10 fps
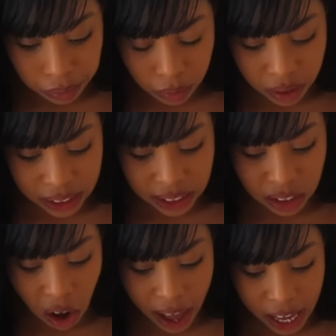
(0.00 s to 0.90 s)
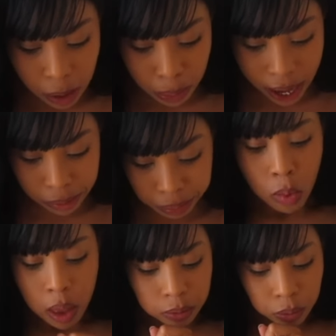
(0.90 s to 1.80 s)
This has got eggplant,
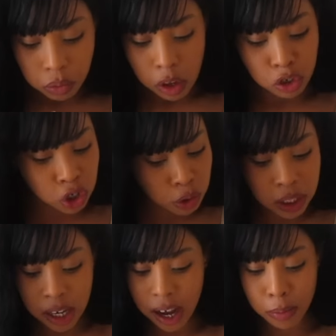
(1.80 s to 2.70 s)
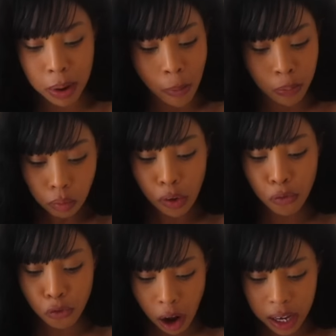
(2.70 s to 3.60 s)
juicy eggplant,
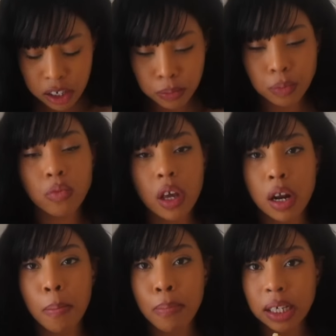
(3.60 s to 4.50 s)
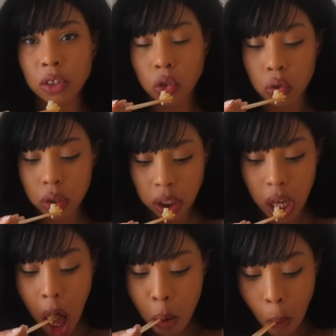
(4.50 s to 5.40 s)
fried in a meat sauce.
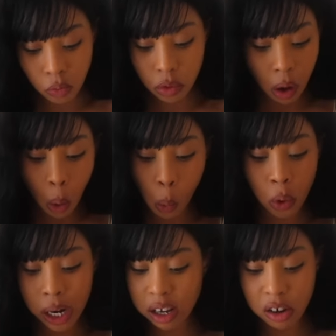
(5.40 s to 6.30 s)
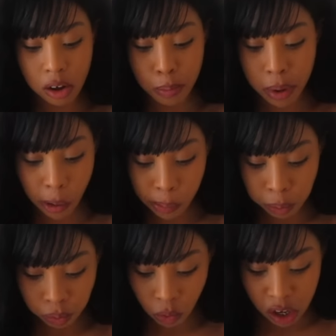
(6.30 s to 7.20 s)
Winning combo. I
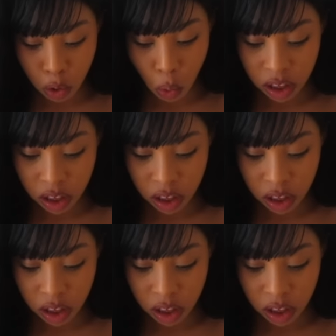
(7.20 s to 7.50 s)
don't know what